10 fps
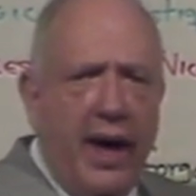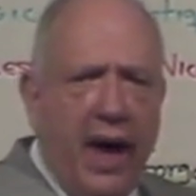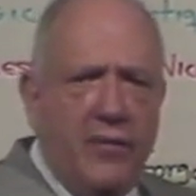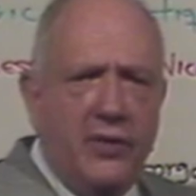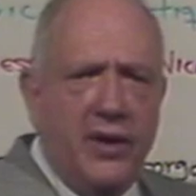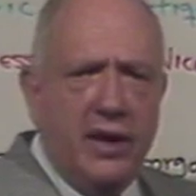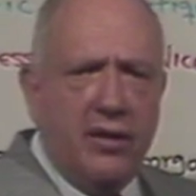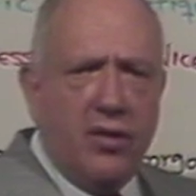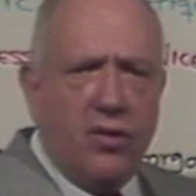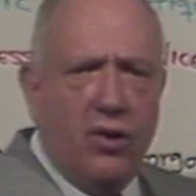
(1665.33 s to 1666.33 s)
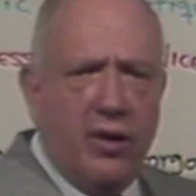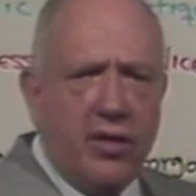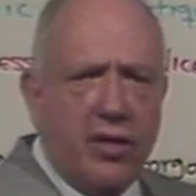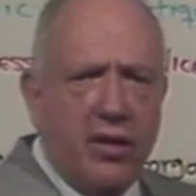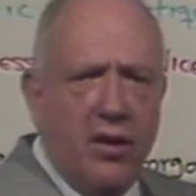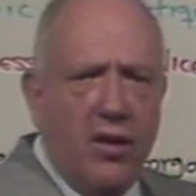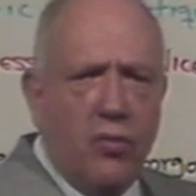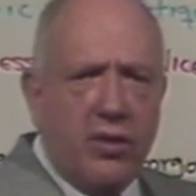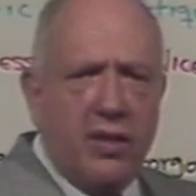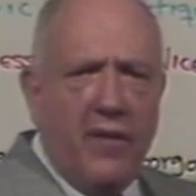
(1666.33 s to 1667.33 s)
Everything in this course
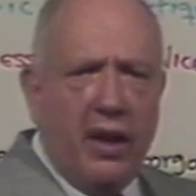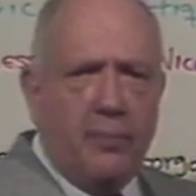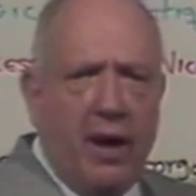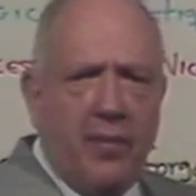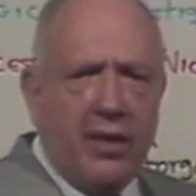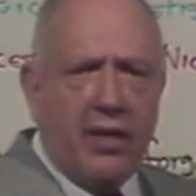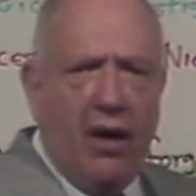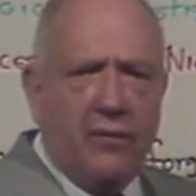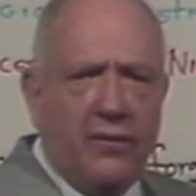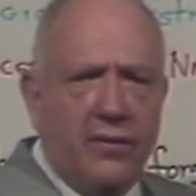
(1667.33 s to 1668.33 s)
was developed by myself.